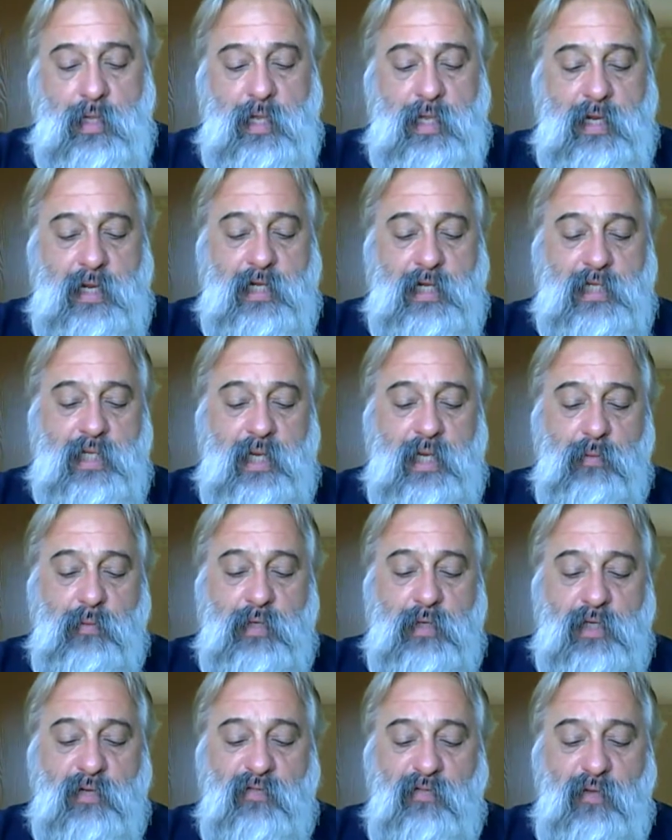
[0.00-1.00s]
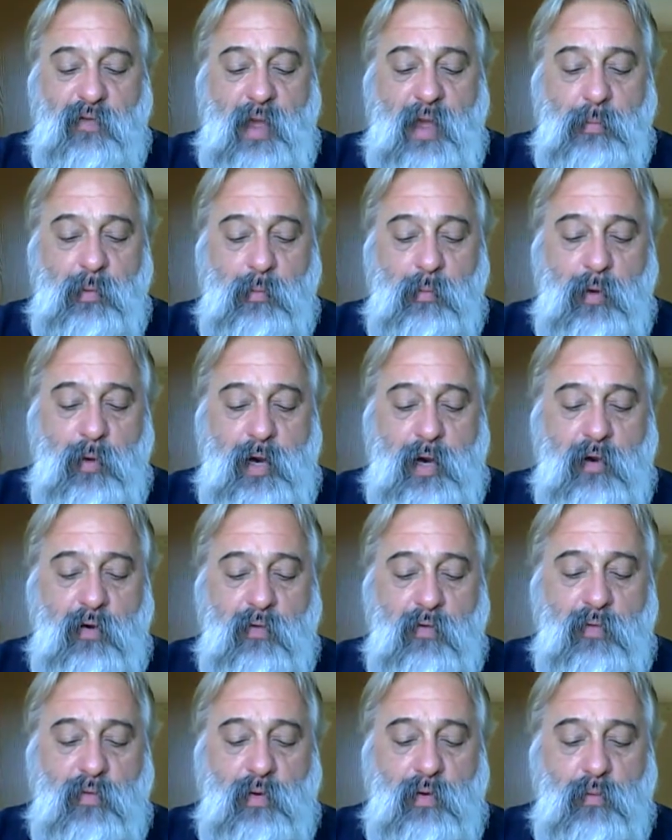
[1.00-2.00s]
And this thing would just flop them right
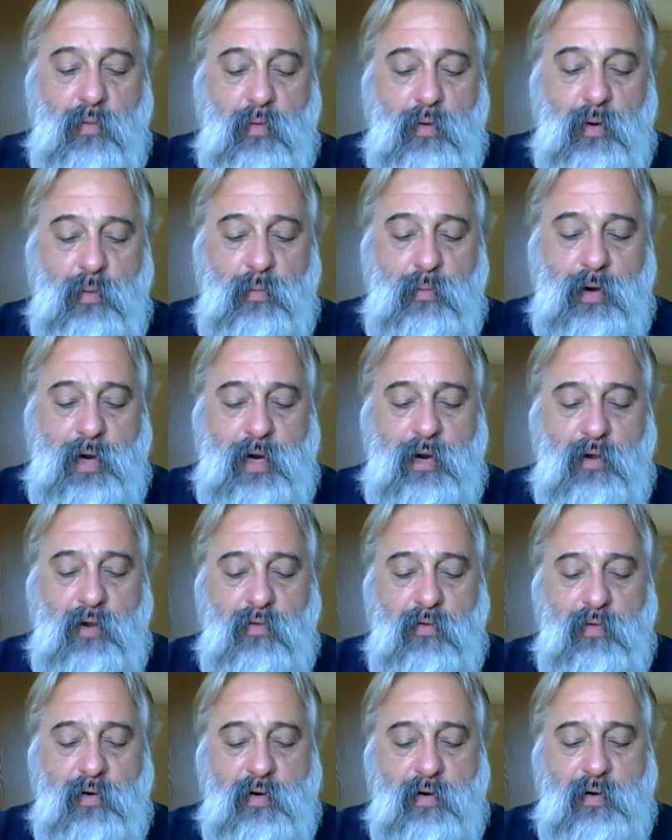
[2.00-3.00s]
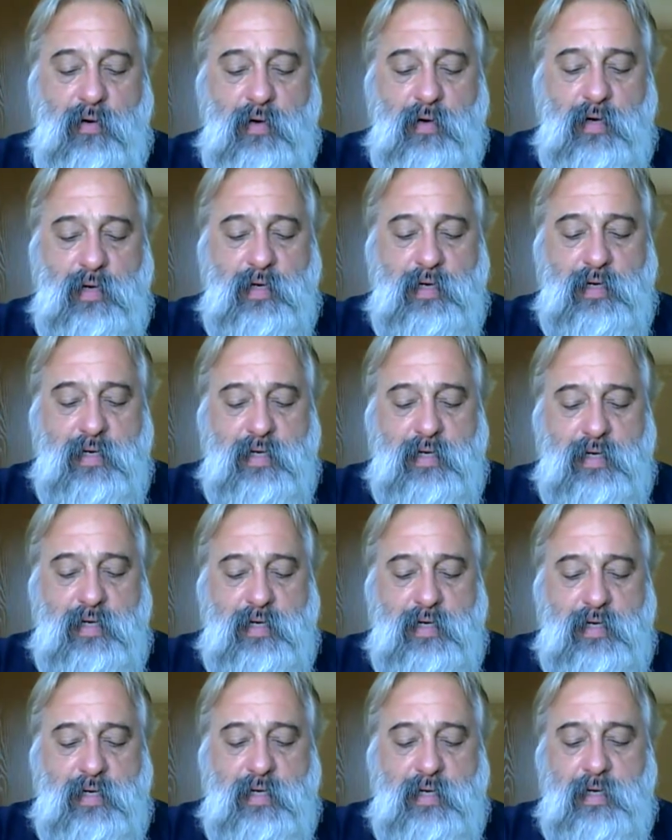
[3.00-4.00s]
over and roll them right over.
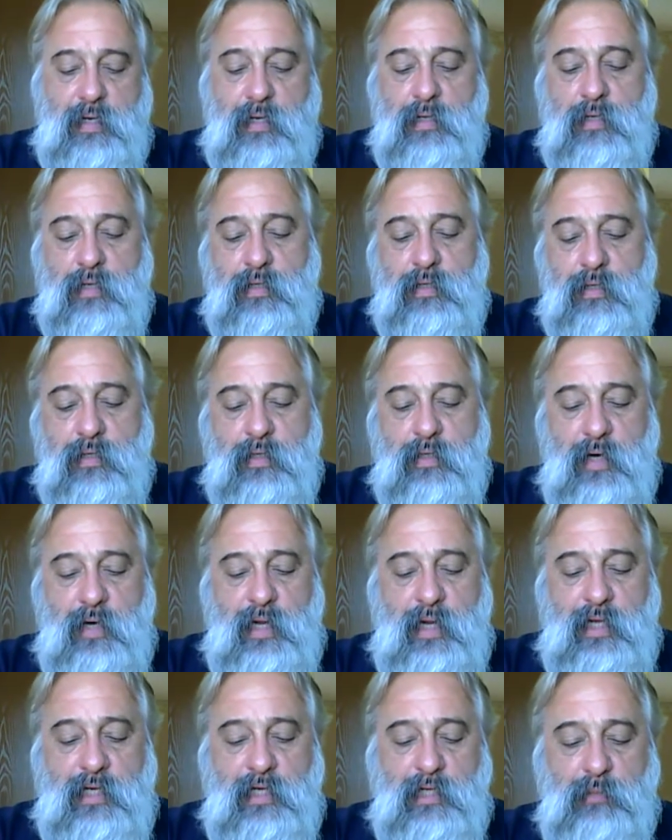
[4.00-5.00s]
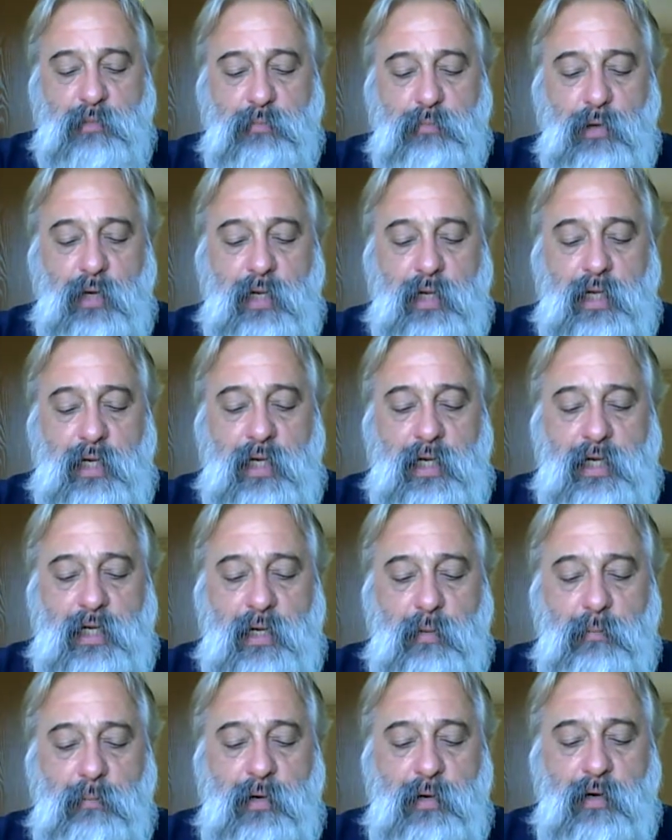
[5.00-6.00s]
I'm trying to get this bullet cleaned
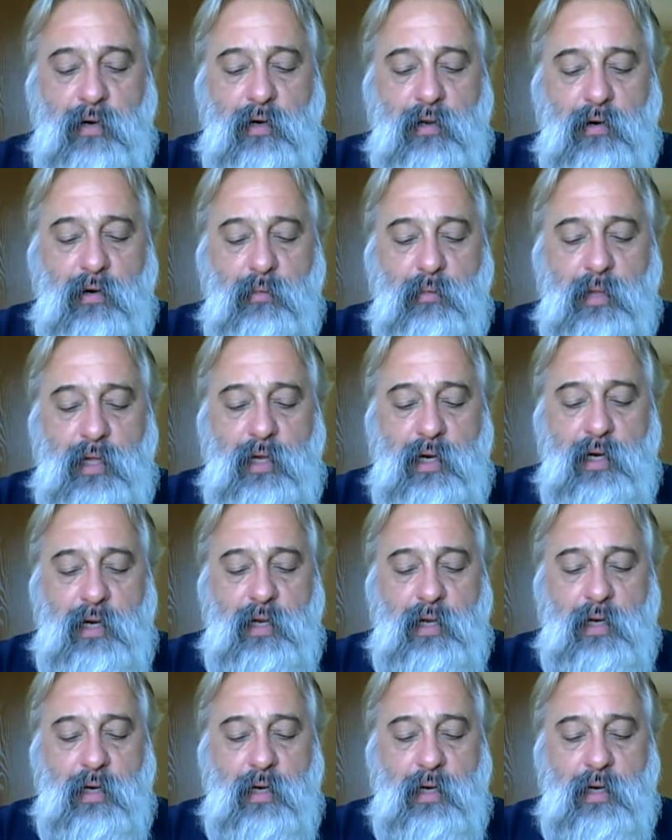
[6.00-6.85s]
up here a little bit.